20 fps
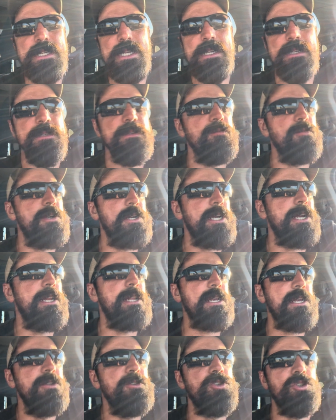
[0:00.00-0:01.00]
We're going to
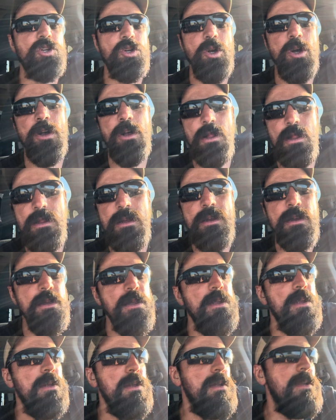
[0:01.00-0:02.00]
control
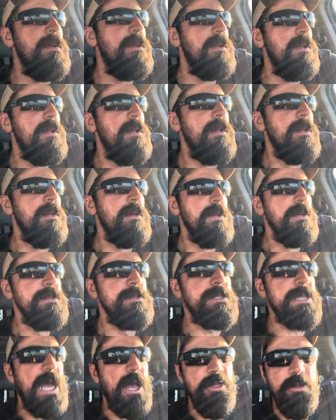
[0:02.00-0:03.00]

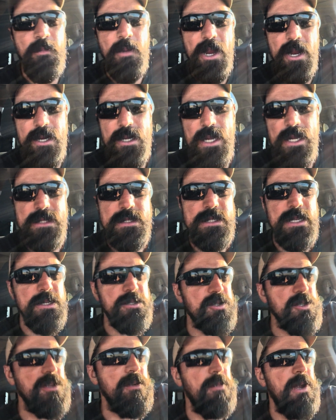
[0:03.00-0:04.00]
South America and
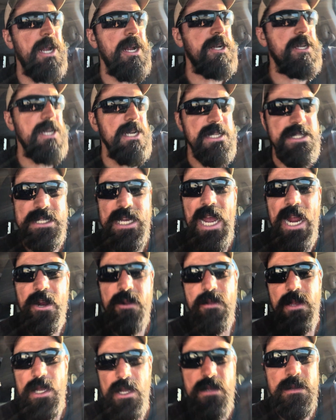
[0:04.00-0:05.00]
Central America
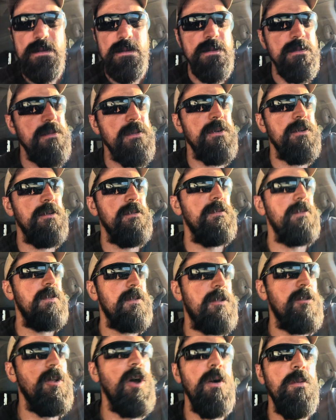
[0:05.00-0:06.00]
entirely. The
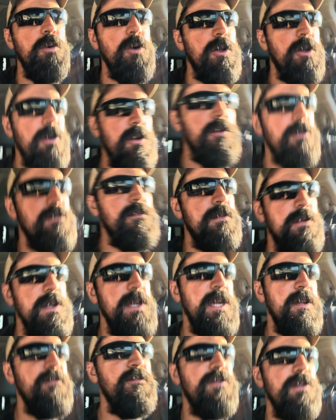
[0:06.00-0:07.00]
global
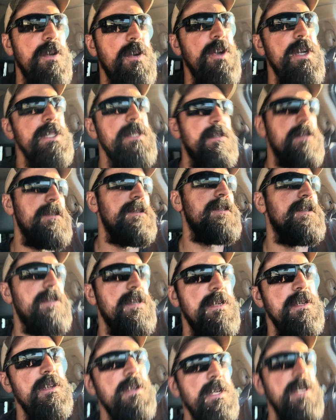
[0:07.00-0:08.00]
influence
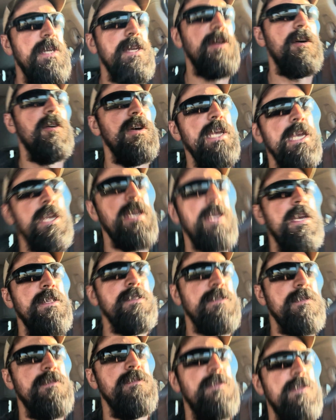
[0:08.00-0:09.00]

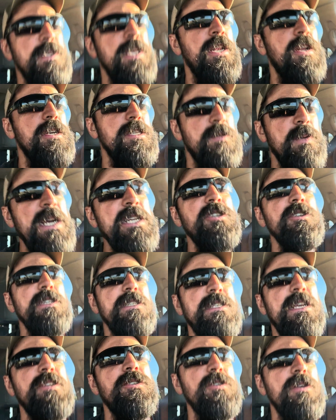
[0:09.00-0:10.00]
in, especially
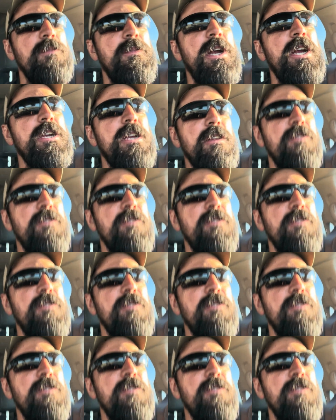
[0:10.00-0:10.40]
Central American